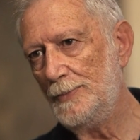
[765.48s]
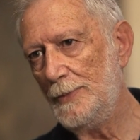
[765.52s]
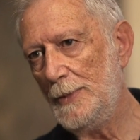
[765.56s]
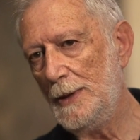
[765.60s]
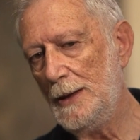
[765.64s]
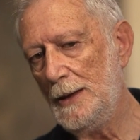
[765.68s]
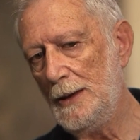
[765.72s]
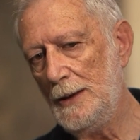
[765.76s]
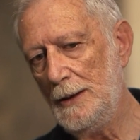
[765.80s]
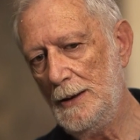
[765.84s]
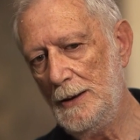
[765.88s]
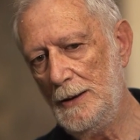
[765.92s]

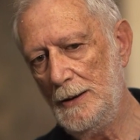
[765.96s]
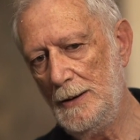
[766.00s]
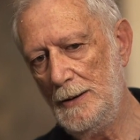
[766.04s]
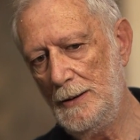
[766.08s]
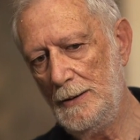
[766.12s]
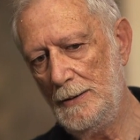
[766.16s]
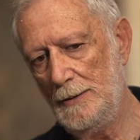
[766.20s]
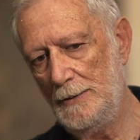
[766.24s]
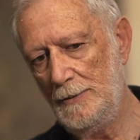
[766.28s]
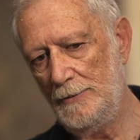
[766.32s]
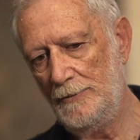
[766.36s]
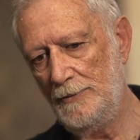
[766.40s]

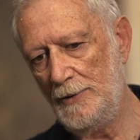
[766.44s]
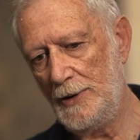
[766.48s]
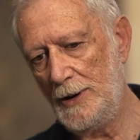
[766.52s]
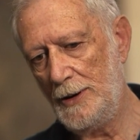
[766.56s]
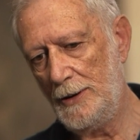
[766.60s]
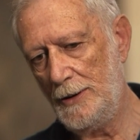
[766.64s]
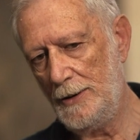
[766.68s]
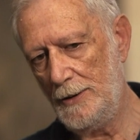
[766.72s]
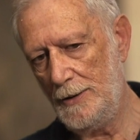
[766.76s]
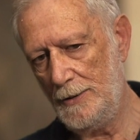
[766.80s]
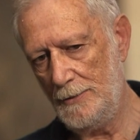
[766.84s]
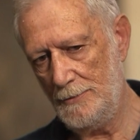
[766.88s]

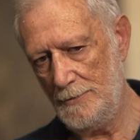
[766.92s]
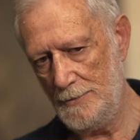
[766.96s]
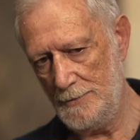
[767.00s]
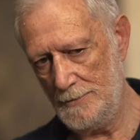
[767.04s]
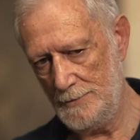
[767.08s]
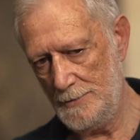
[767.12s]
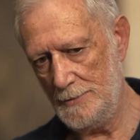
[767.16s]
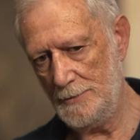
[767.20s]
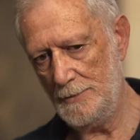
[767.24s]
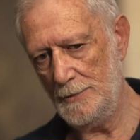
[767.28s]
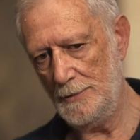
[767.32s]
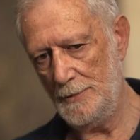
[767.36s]
very
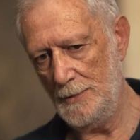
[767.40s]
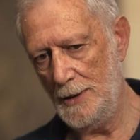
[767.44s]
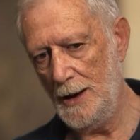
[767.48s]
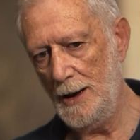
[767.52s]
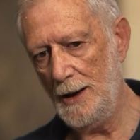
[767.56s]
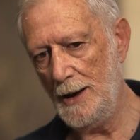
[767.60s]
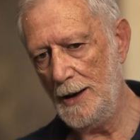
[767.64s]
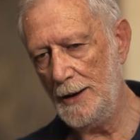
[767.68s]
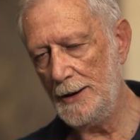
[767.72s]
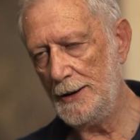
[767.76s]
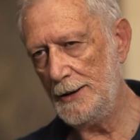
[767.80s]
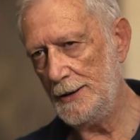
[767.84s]

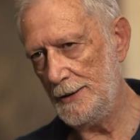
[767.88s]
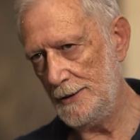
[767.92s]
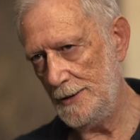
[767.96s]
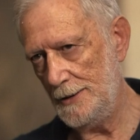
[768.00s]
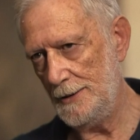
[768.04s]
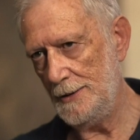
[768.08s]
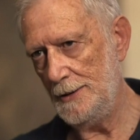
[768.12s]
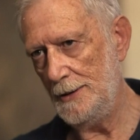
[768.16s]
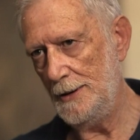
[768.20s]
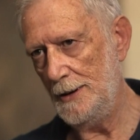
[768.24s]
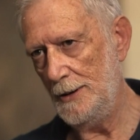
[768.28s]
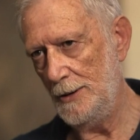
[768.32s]
high
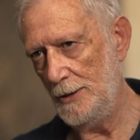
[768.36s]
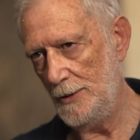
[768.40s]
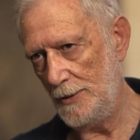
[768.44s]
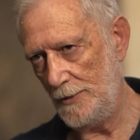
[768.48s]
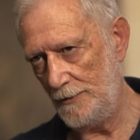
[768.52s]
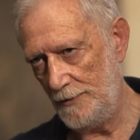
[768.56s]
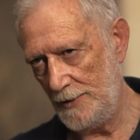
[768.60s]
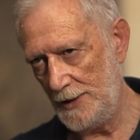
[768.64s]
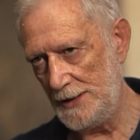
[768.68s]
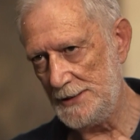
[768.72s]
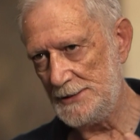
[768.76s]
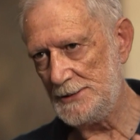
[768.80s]

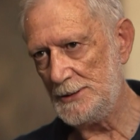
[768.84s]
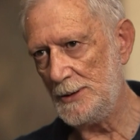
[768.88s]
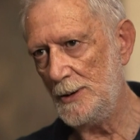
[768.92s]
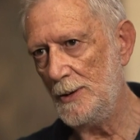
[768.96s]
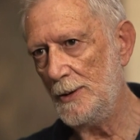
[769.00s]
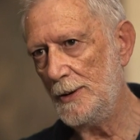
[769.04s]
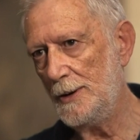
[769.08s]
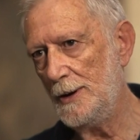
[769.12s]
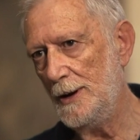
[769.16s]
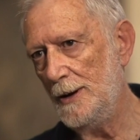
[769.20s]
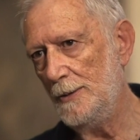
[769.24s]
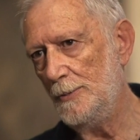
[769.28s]
or very
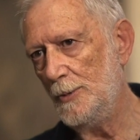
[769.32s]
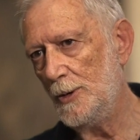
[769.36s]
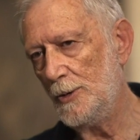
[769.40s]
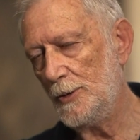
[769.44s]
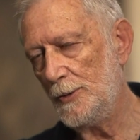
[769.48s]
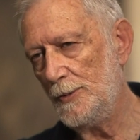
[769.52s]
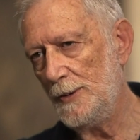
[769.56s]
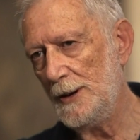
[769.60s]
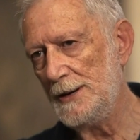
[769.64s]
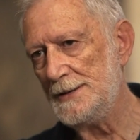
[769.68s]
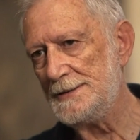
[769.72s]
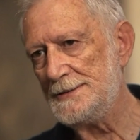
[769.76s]
strong
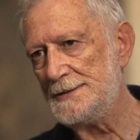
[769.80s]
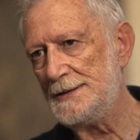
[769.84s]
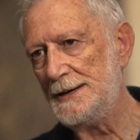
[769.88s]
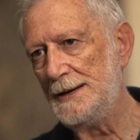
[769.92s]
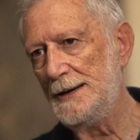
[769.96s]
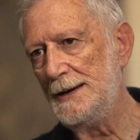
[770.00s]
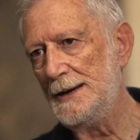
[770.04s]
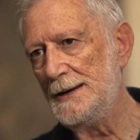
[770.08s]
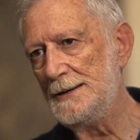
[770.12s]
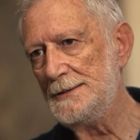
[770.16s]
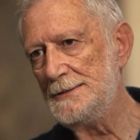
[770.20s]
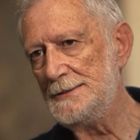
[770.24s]
among
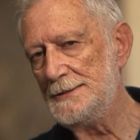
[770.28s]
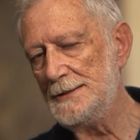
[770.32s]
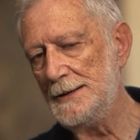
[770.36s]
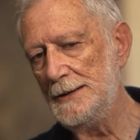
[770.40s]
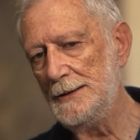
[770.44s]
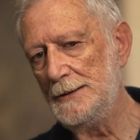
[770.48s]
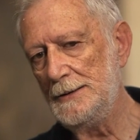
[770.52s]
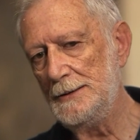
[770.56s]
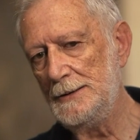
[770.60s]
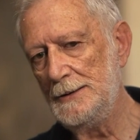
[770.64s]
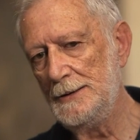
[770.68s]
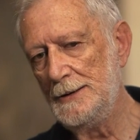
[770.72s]
Palestinians,
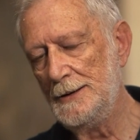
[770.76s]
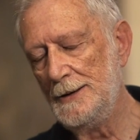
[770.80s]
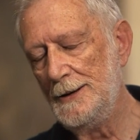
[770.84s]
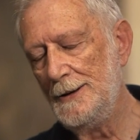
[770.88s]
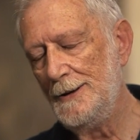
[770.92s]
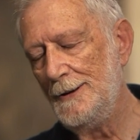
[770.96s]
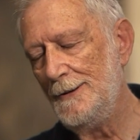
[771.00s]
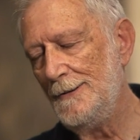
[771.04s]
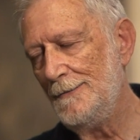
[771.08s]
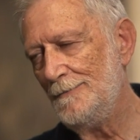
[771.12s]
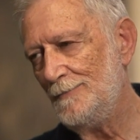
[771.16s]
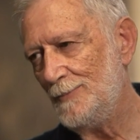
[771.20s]
and
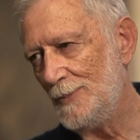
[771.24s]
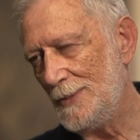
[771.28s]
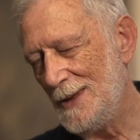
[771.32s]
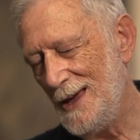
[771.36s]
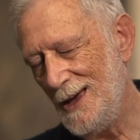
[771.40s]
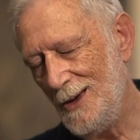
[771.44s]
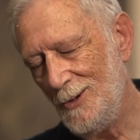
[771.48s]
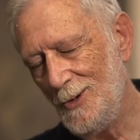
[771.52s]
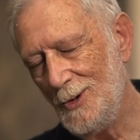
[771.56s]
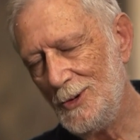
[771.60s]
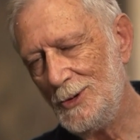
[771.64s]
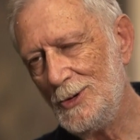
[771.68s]

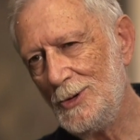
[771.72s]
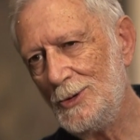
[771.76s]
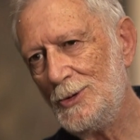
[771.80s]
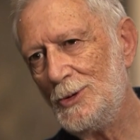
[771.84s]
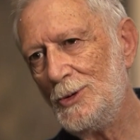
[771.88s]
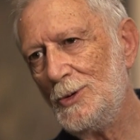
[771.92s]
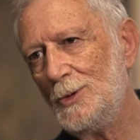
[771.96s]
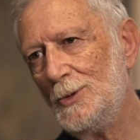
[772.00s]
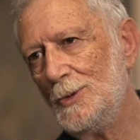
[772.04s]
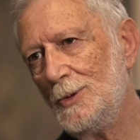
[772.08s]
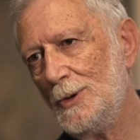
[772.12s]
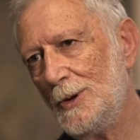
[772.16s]
I wanted
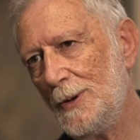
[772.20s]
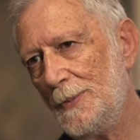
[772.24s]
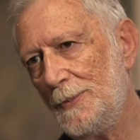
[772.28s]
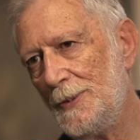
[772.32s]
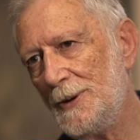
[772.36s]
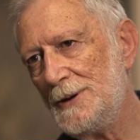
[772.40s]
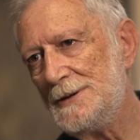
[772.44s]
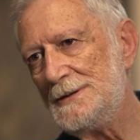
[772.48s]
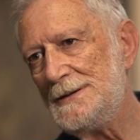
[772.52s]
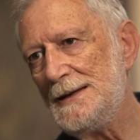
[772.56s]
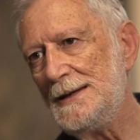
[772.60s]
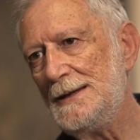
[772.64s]
to
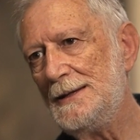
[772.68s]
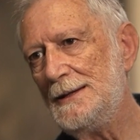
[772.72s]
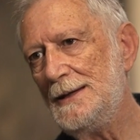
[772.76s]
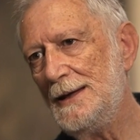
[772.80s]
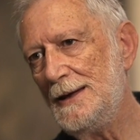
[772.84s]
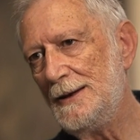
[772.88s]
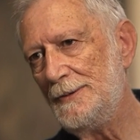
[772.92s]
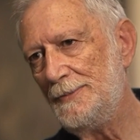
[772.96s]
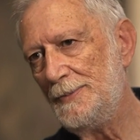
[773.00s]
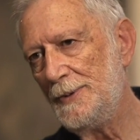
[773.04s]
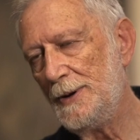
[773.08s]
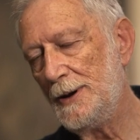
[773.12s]
represent
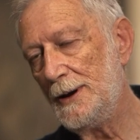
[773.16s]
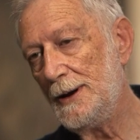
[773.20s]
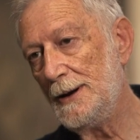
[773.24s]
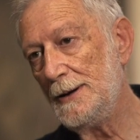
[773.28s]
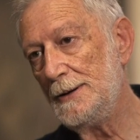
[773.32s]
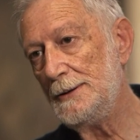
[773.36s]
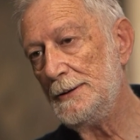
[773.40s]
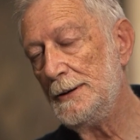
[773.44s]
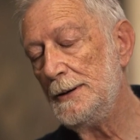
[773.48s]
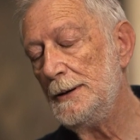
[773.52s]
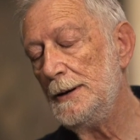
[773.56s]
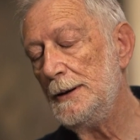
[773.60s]
that
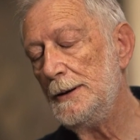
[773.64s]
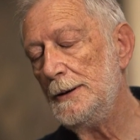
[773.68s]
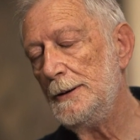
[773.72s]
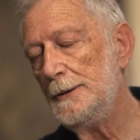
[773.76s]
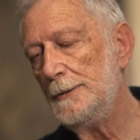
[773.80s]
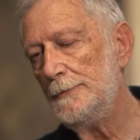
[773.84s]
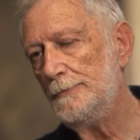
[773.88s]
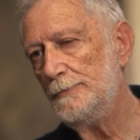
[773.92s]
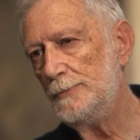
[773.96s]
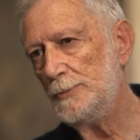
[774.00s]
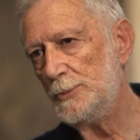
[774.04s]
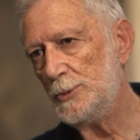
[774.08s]
period,
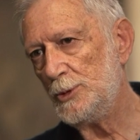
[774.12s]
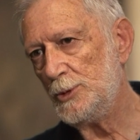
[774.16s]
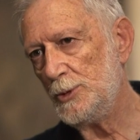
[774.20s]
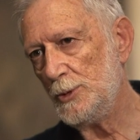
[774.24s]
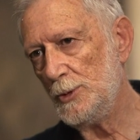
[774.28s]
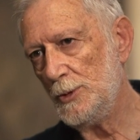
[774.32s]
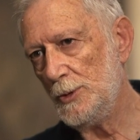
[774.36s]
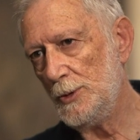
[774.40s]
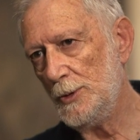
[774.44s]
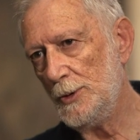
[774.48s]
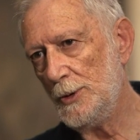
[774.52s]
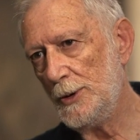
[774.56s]

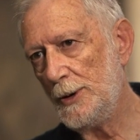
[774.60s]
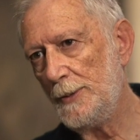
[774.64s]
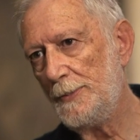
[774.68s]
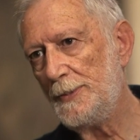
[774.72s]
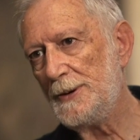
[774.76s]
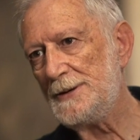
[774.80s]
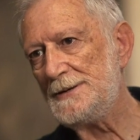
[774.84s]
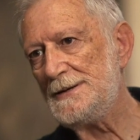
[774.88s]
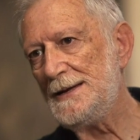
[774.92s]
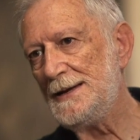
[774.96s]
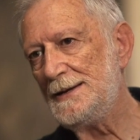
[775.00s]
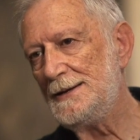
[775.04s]
to
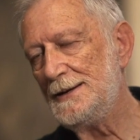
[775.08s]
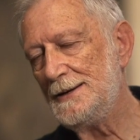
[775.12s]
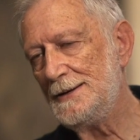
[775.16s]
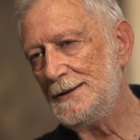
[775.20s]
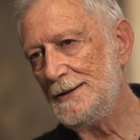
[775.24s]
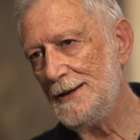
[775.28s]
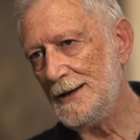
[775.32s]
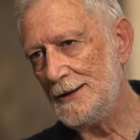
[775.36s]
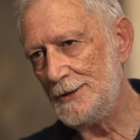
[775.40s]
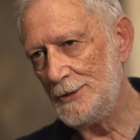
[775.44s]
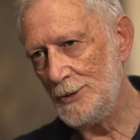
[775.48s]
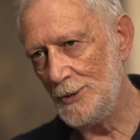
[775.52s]
represent
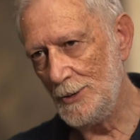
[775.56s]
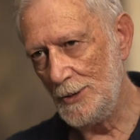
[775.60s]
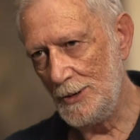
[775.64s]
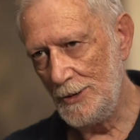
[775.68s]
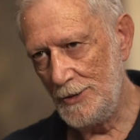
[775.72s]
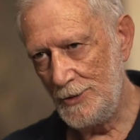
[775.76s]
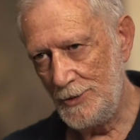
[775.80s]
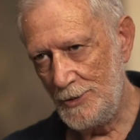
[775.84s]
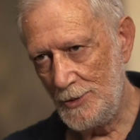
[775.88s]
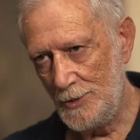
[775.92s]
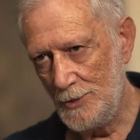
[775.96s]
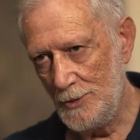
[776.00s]
it not
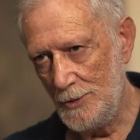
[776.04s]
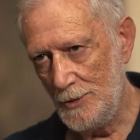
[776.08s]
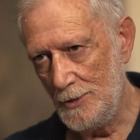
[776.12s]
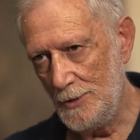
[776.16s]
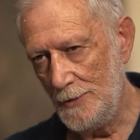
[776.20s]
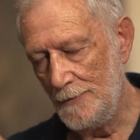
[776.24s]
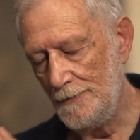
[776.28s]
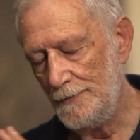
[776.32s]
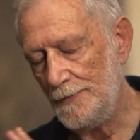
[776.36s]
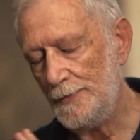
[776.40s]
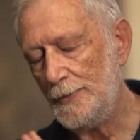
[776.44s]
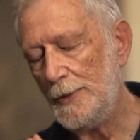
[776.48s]
only
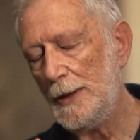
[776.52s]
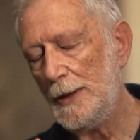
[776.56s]
through